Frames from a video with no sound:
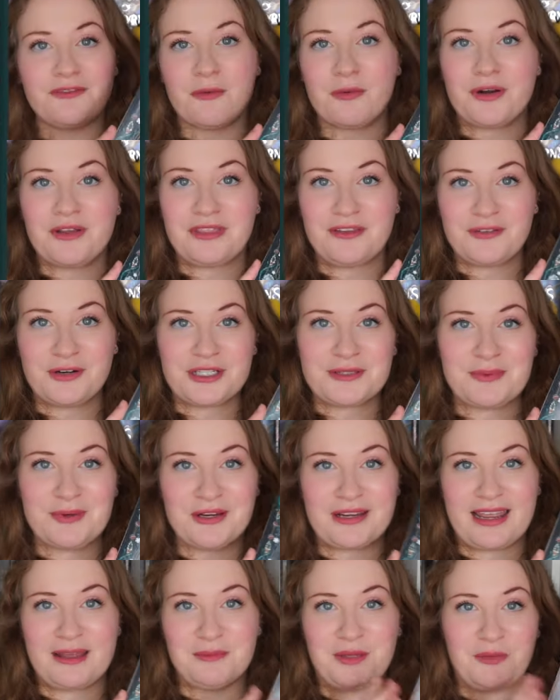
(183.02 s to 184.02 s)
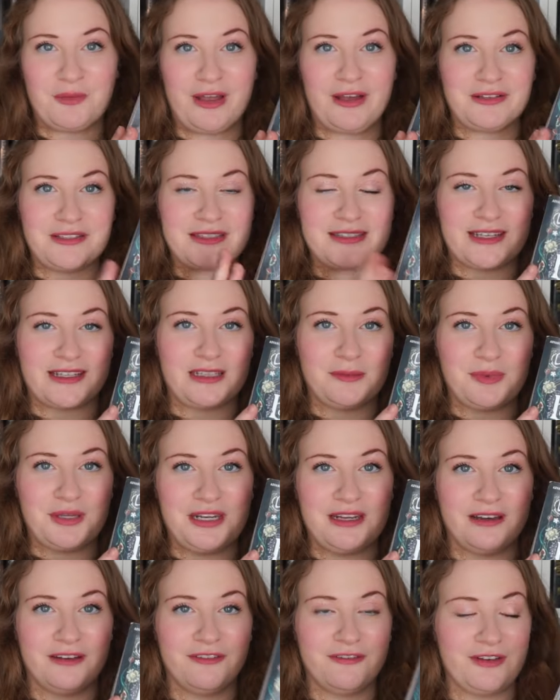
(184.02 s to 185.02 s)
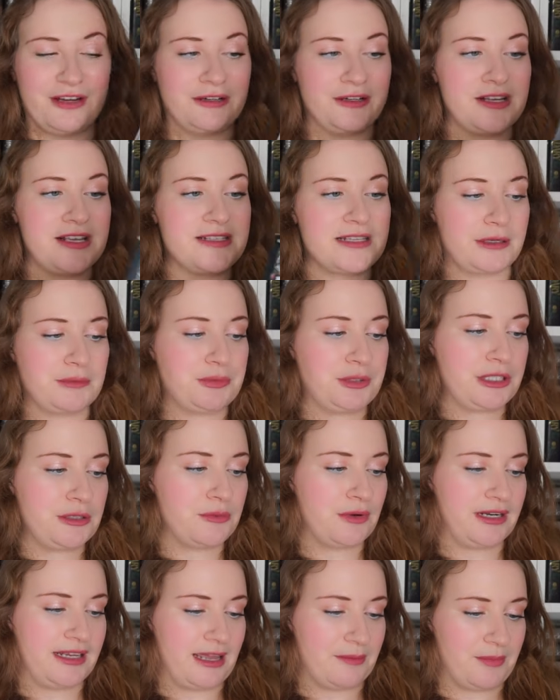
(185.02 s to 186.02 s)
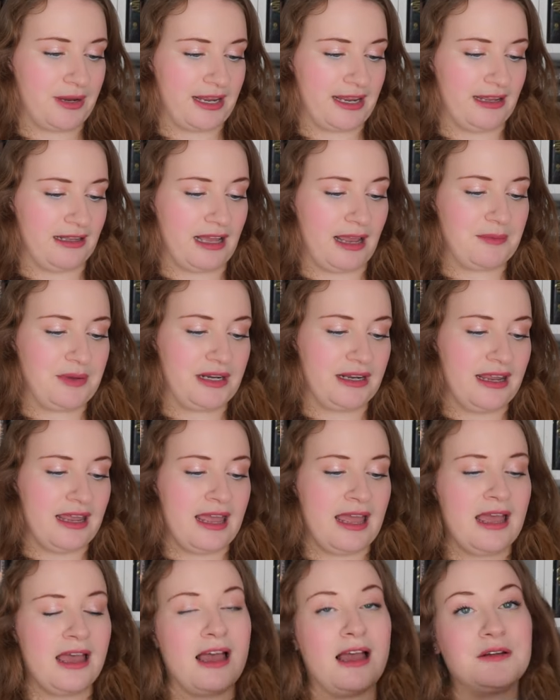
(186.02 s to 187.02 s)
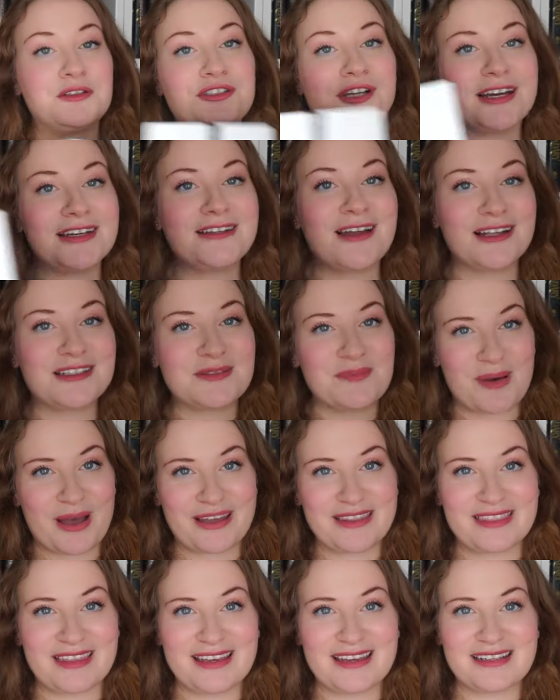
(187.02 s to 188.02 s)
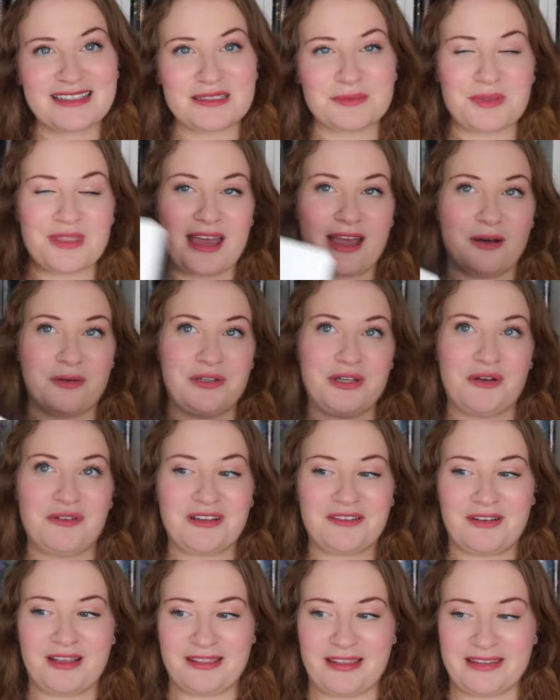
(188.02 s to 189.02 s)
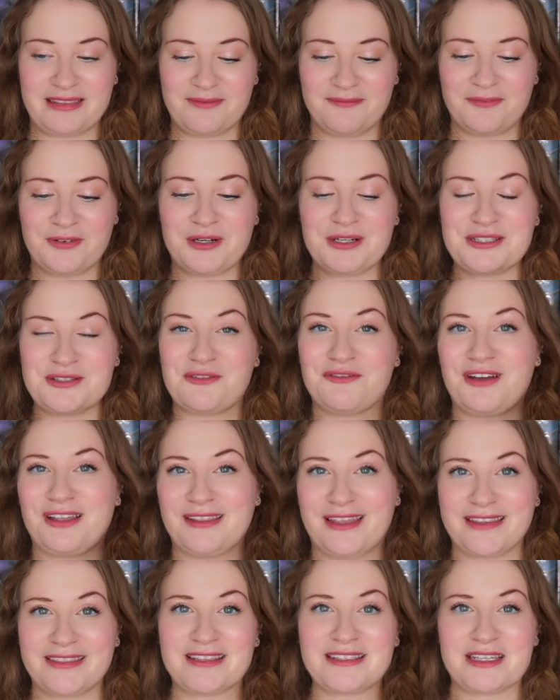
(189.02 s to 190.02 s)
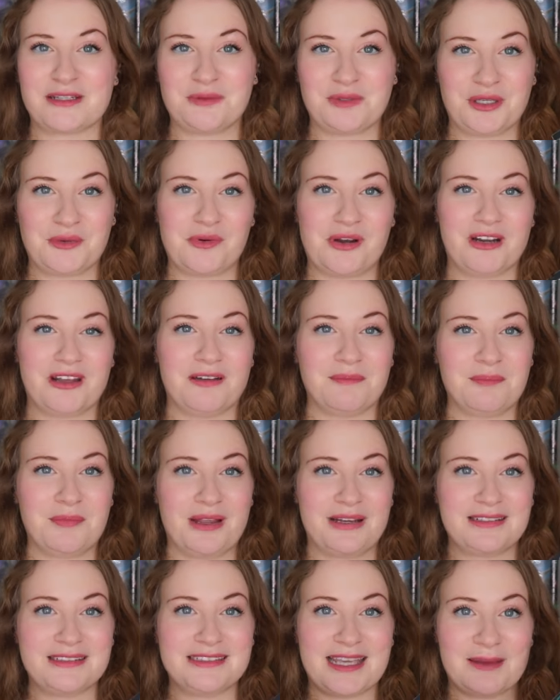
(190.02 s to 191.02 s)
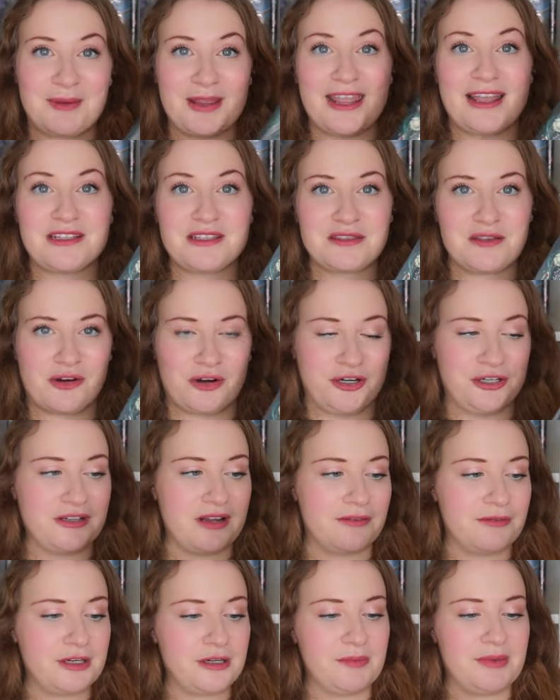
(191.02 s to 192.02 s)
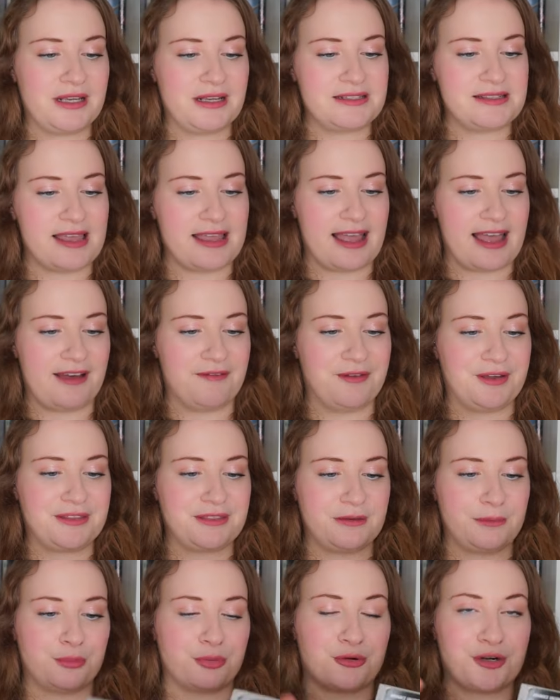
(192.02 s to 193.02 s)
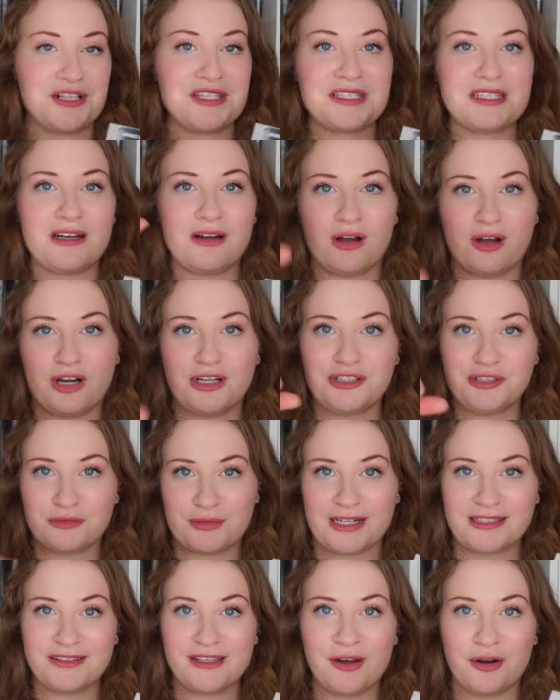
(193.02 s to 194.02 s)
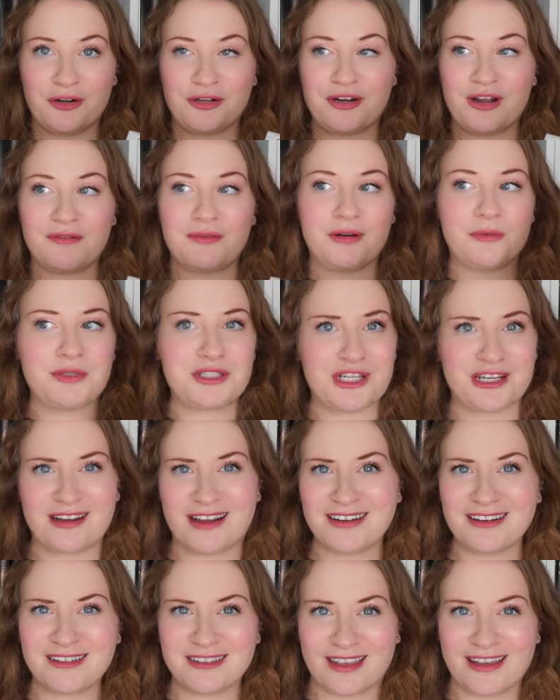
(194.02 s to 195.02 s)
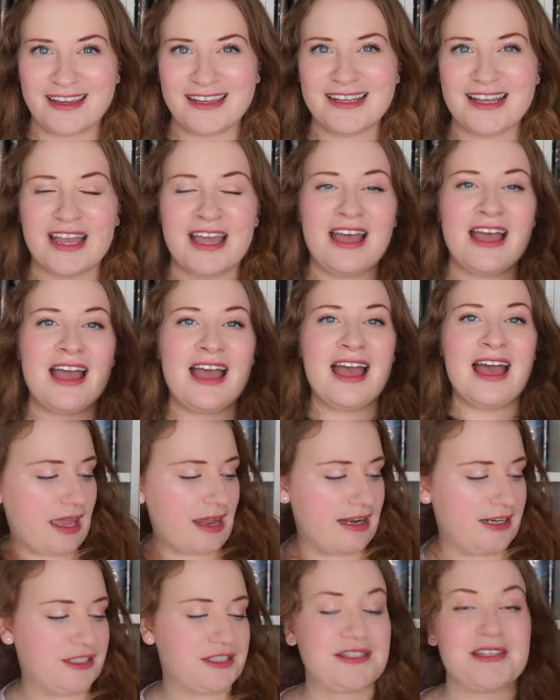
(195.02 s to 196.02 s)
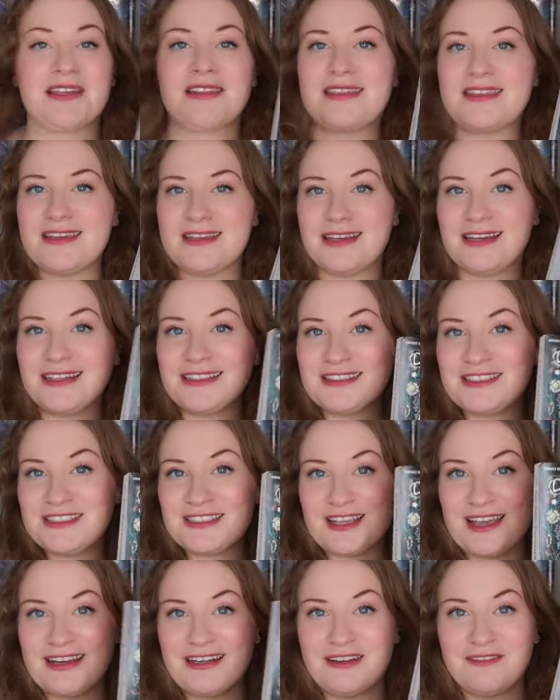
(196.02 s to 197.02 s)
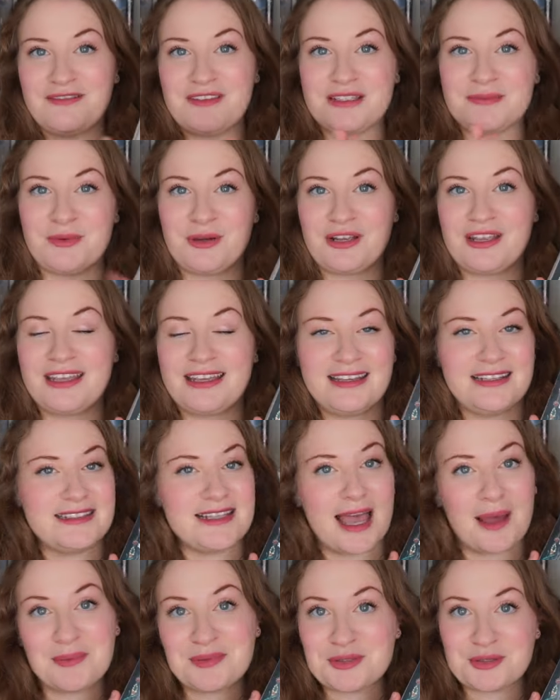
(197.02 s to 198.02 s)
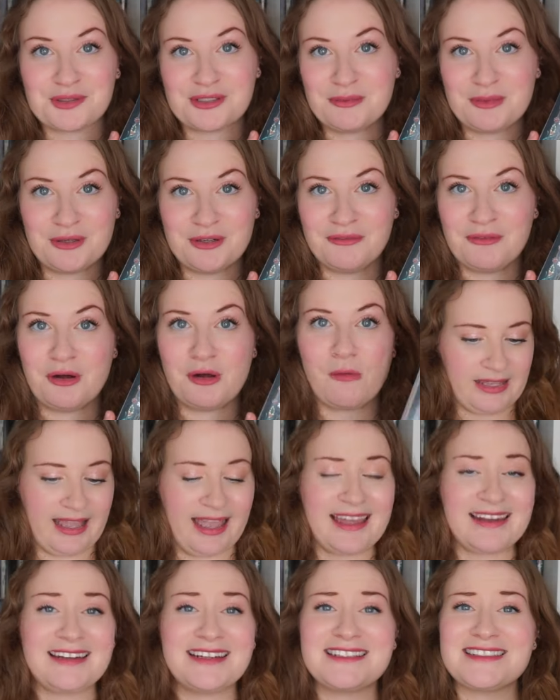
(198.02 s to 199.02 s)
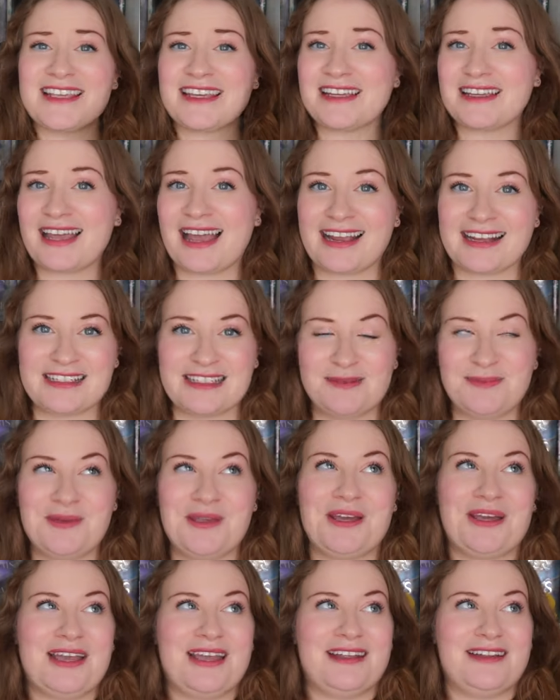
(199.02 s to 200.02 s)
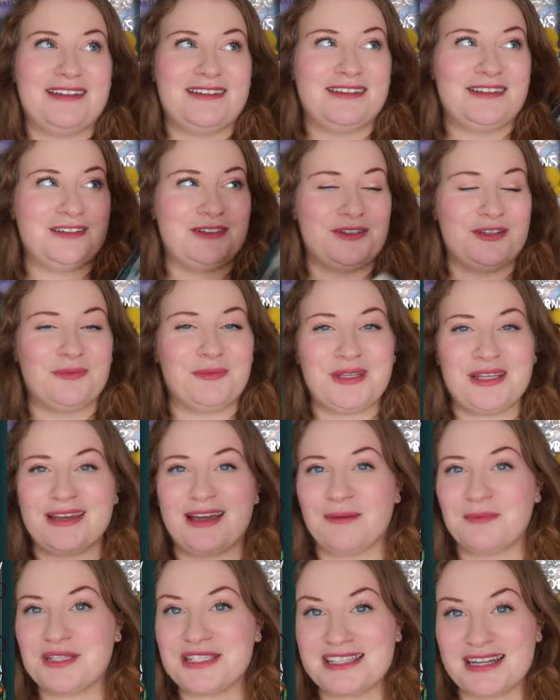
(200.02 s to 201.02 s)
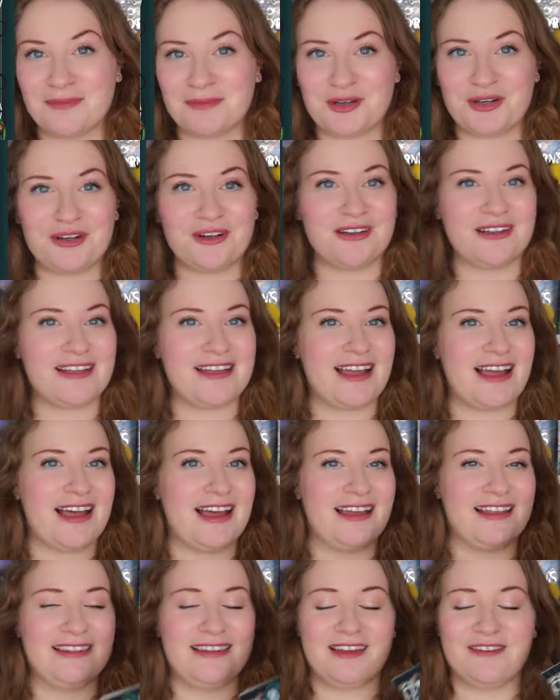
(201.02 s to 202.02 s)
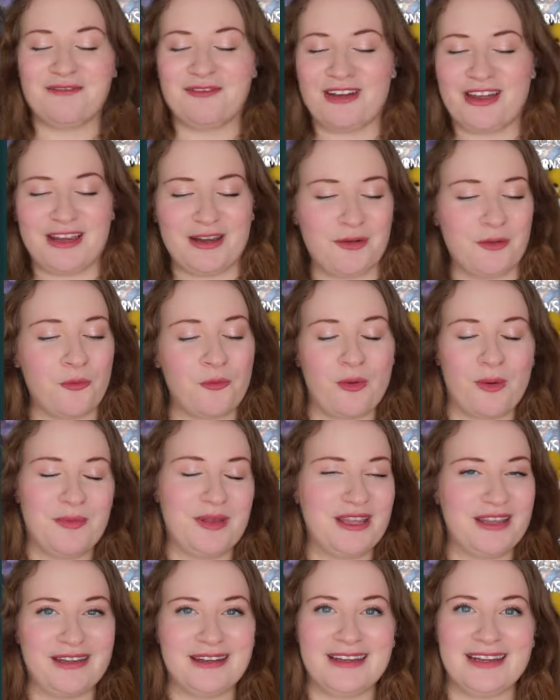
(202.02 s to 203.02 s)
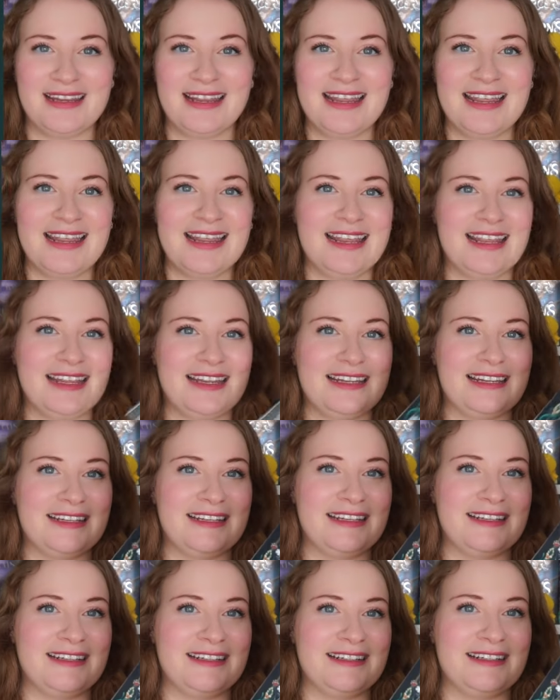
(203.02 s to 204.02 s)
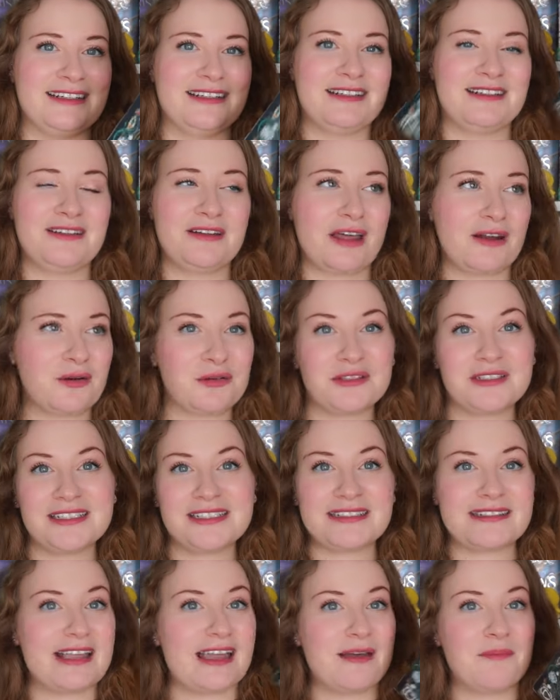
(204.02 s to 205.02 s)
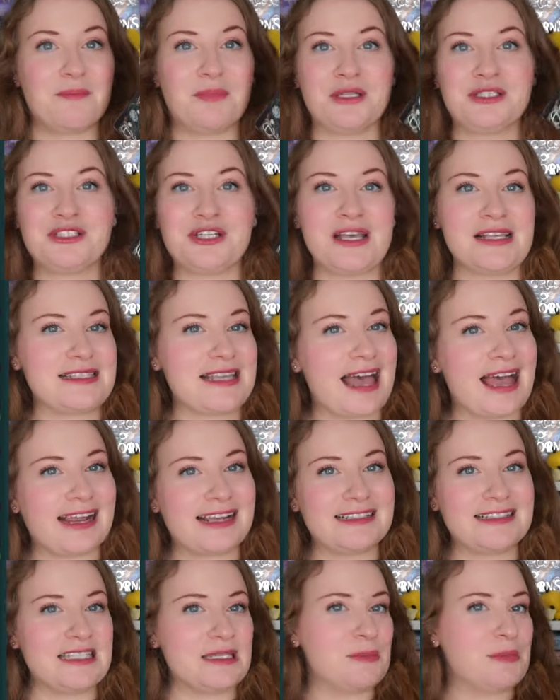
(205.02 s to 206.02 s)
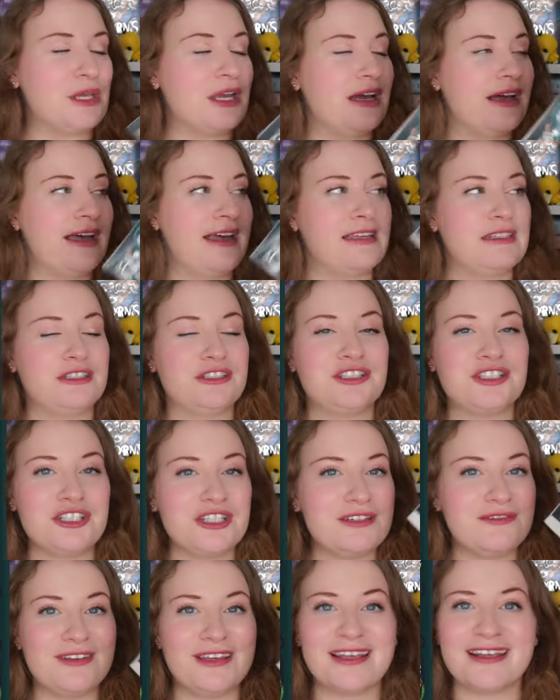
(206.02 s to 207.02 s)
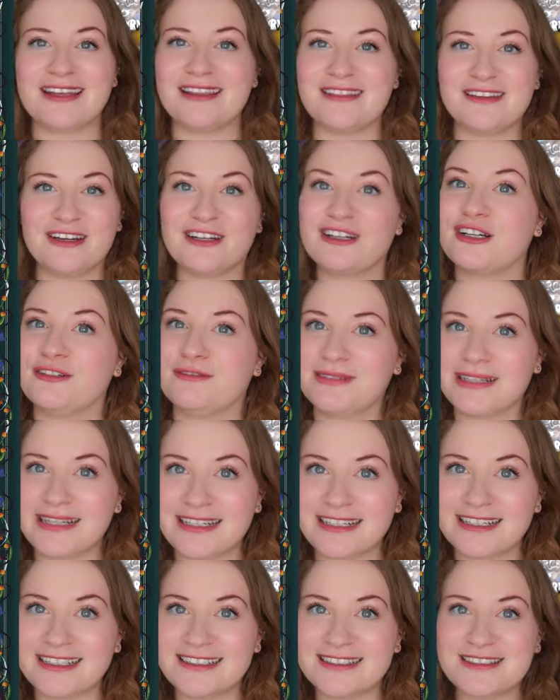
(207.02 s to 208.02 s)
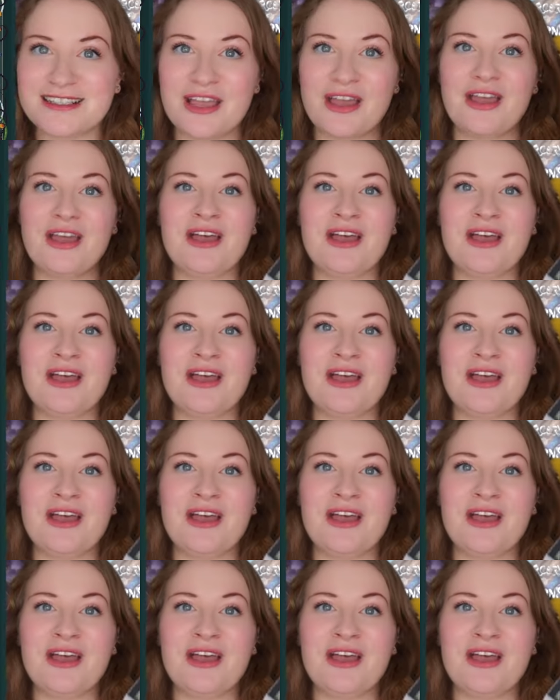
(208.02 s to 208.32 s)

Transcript: for the first book, Emily Wilde's Encyclopedia of Fairies. I really want to get my hand, I mean, I'm trying not to buy things without knowing if I like them first, so if I like this, I really want to get my hands on the hardcover because they have like the printed on directly hardcover, which I kind of like, and I just think the design of this book is absolutely beautiful. And it's like academia, and you know me, I'm a STEM girly. I love my woman in not only STEM but just academia and achieving in their careers.